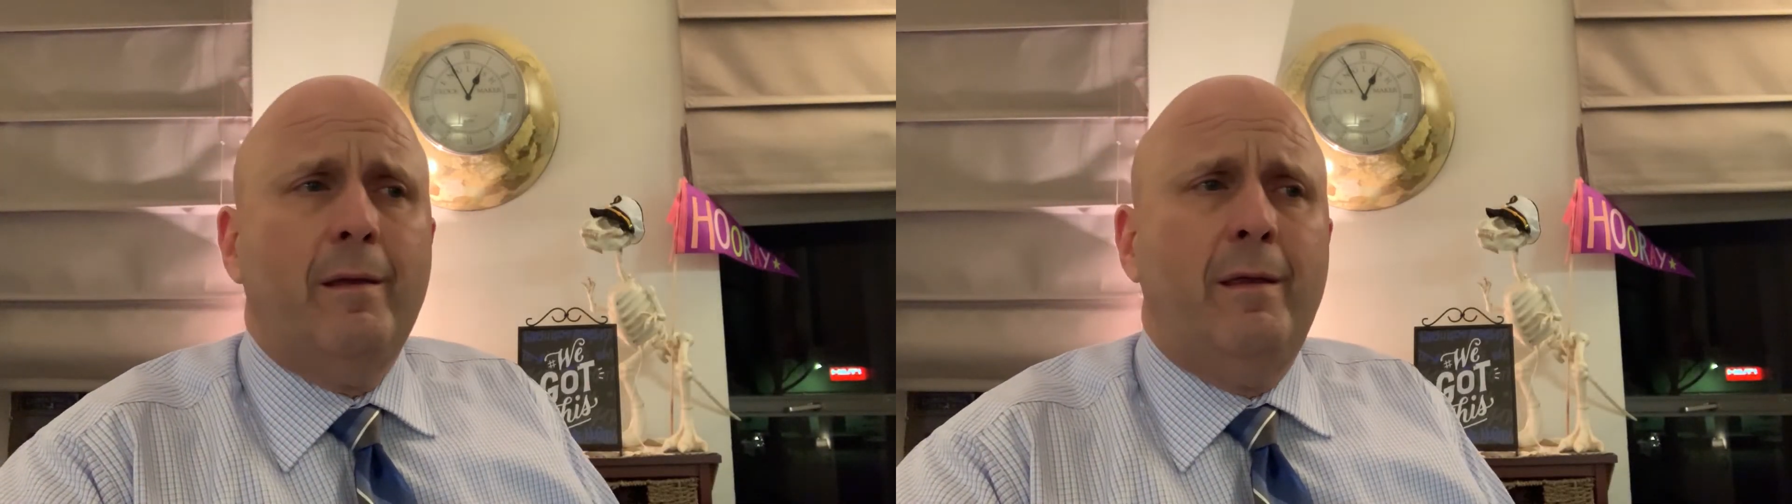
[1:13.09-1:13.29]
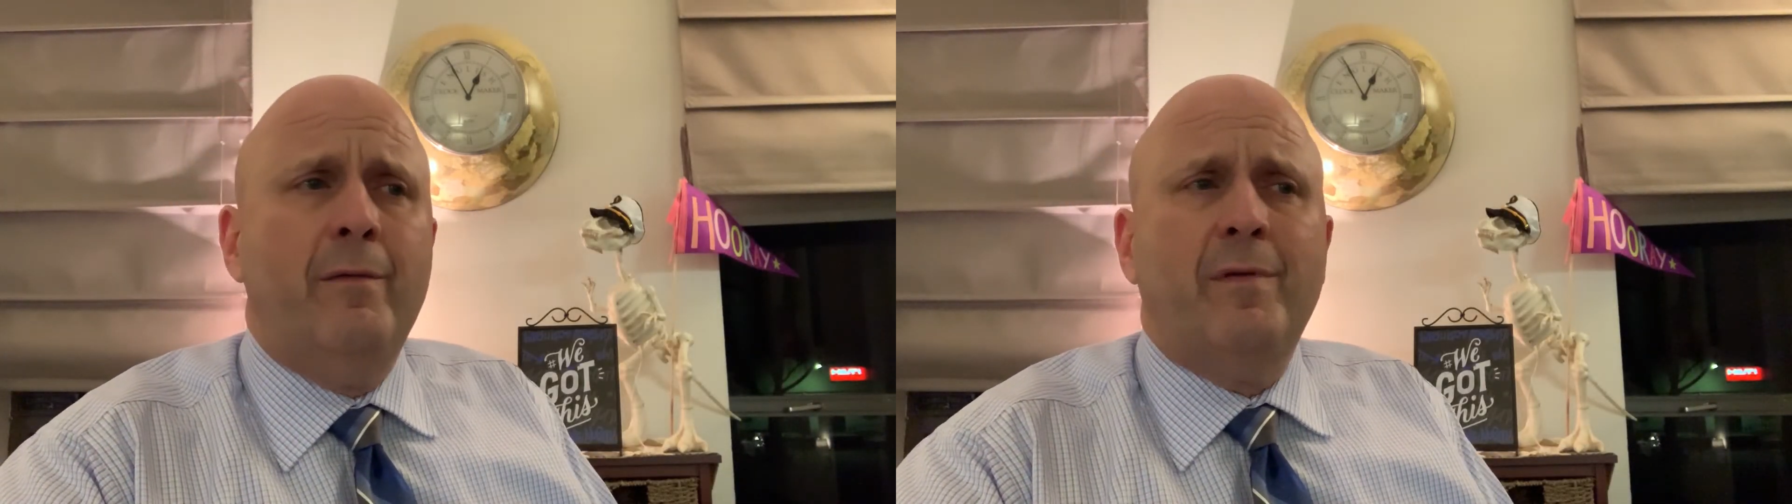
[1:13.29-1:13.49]

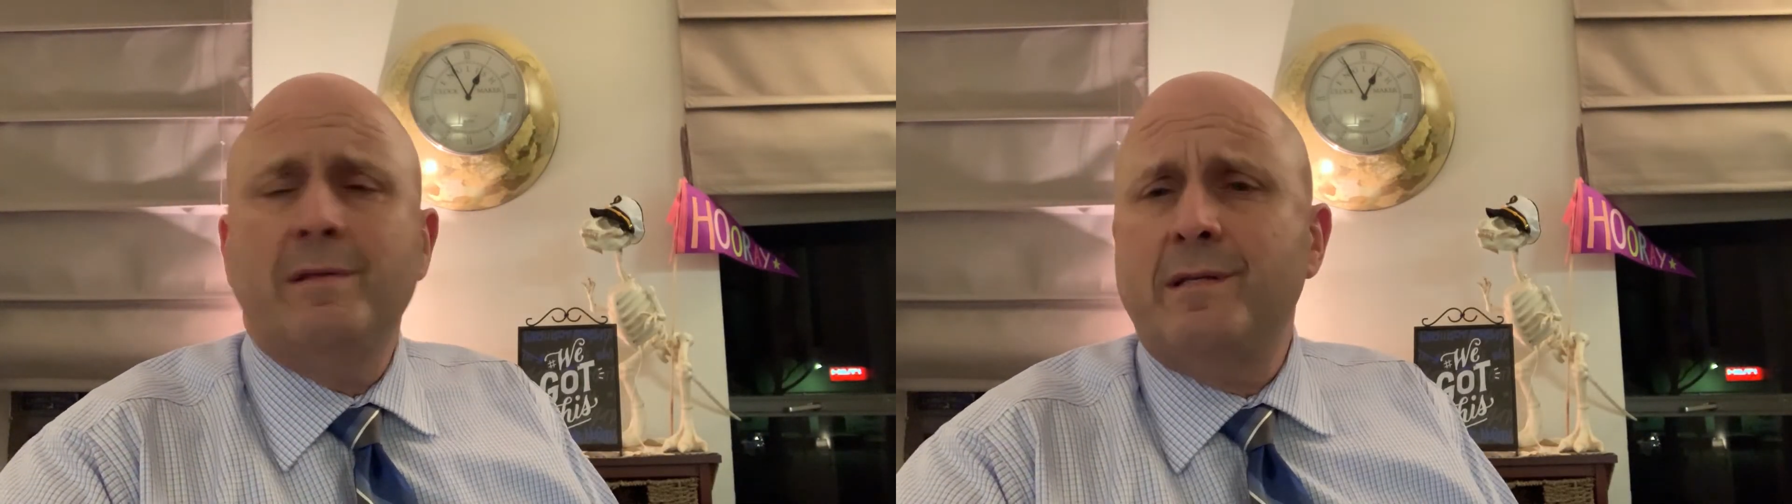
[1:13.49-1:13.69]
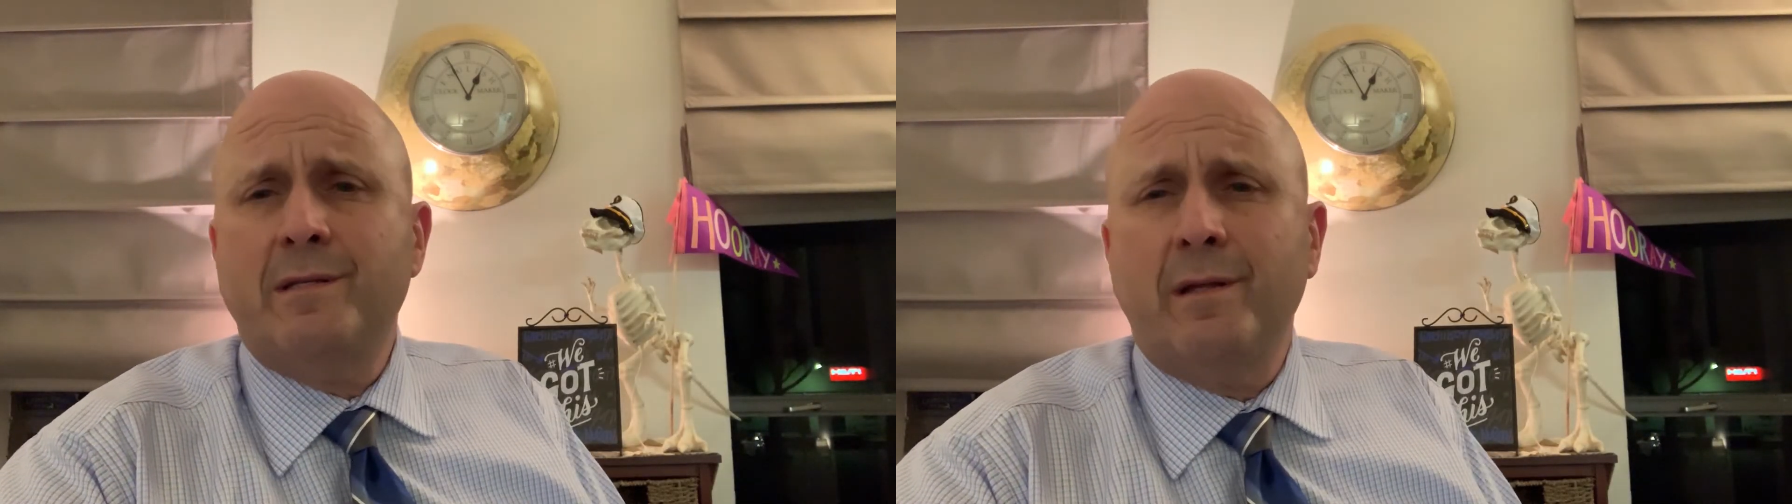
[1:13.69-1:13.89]
give
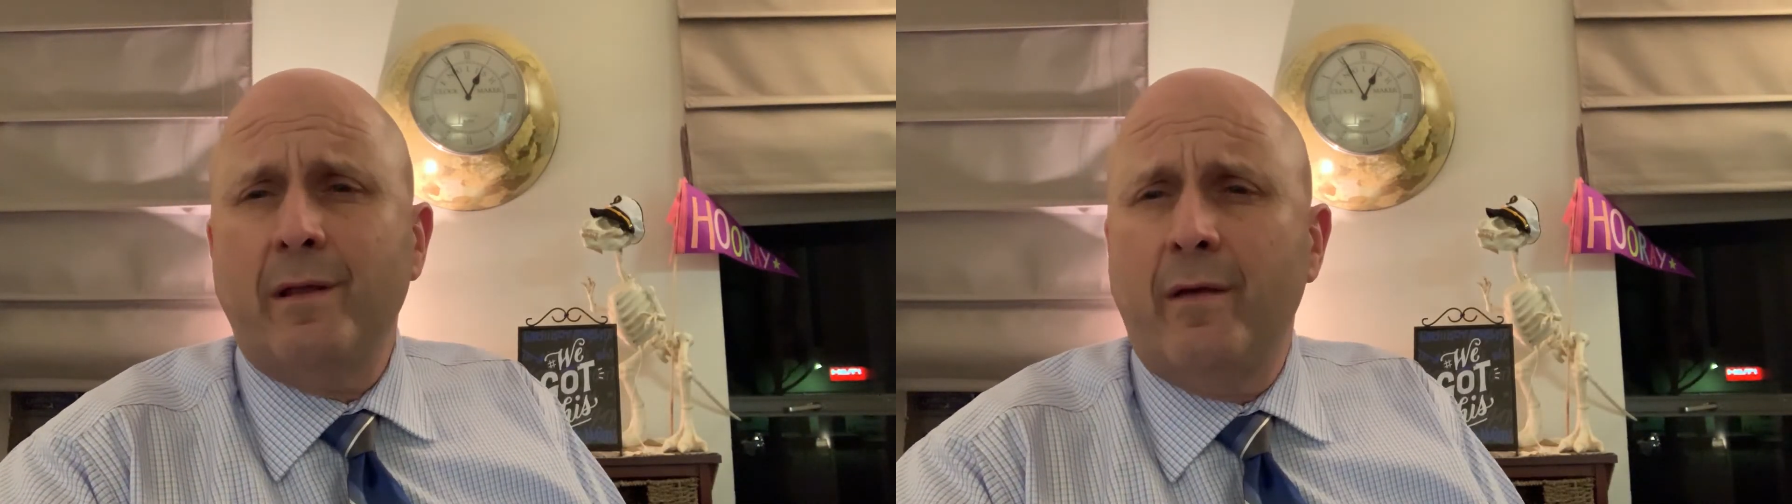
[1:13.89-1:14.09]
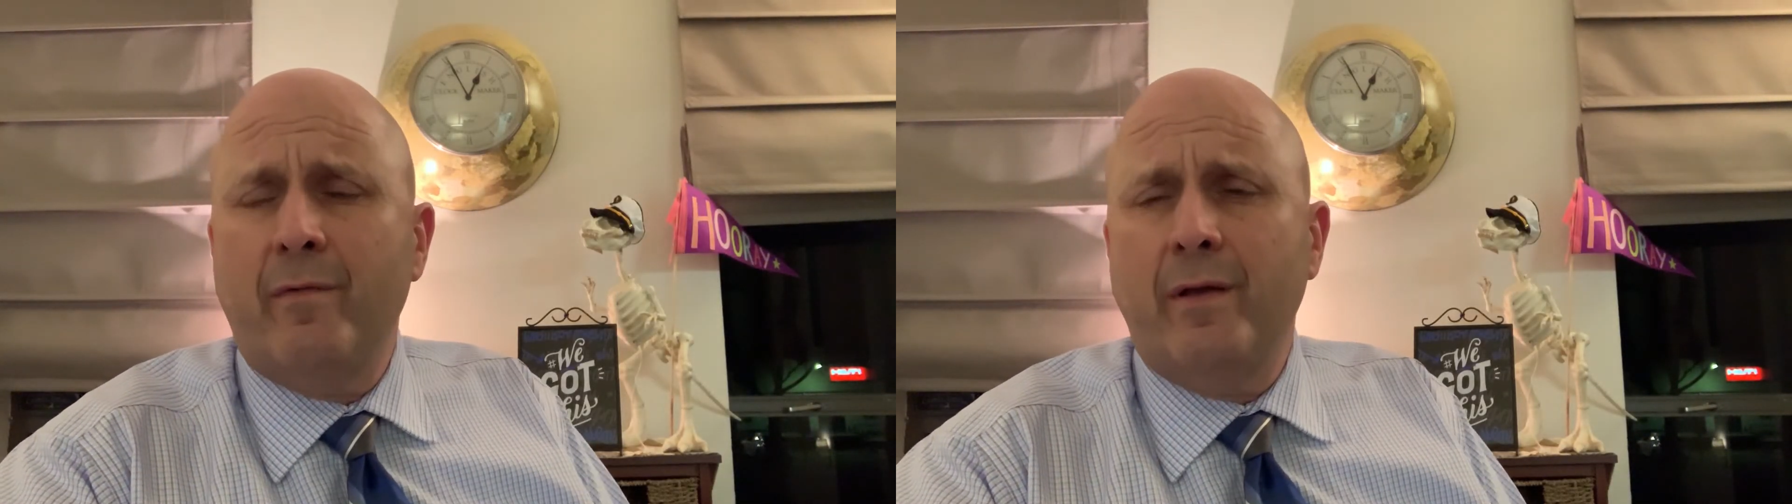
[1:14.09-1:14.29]

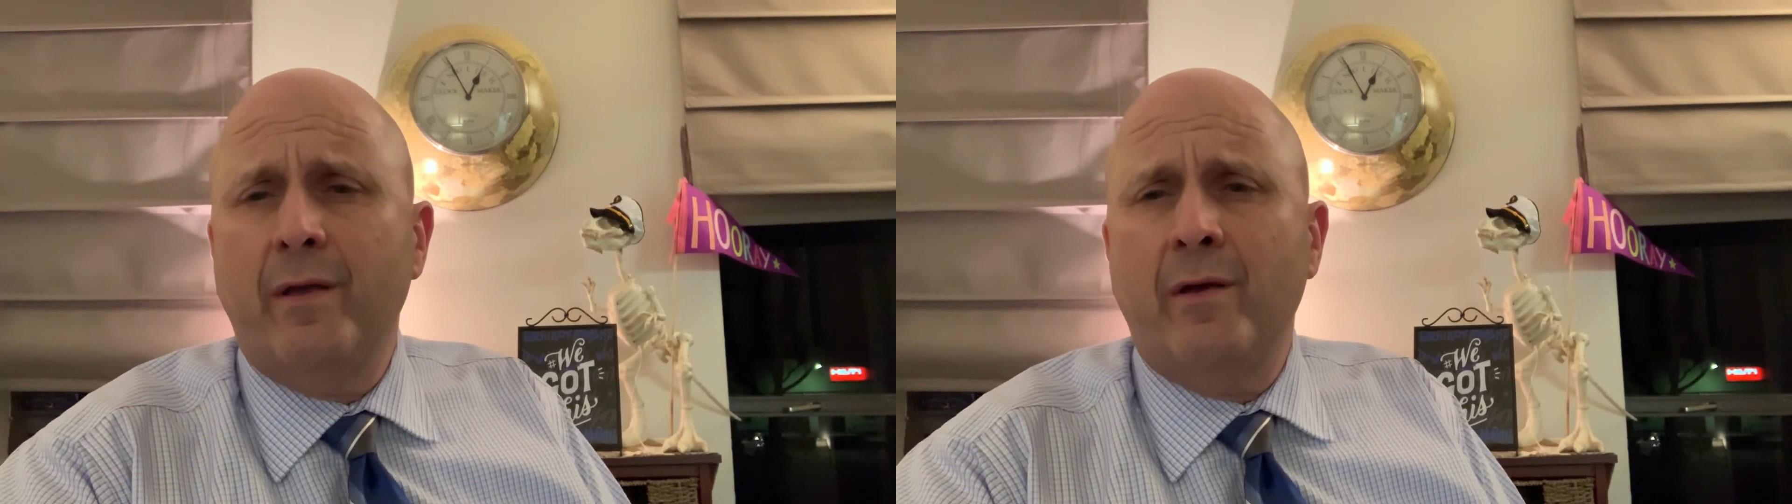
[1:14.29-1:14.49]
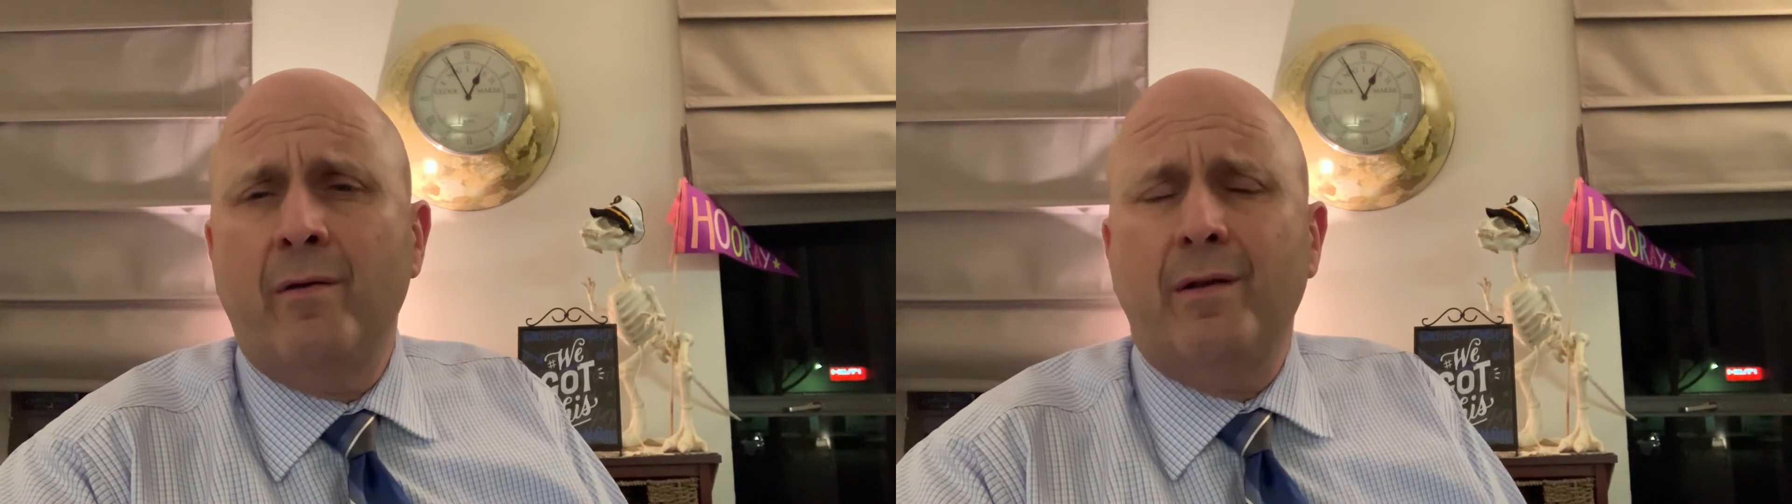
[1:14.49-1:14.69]
consistently every year,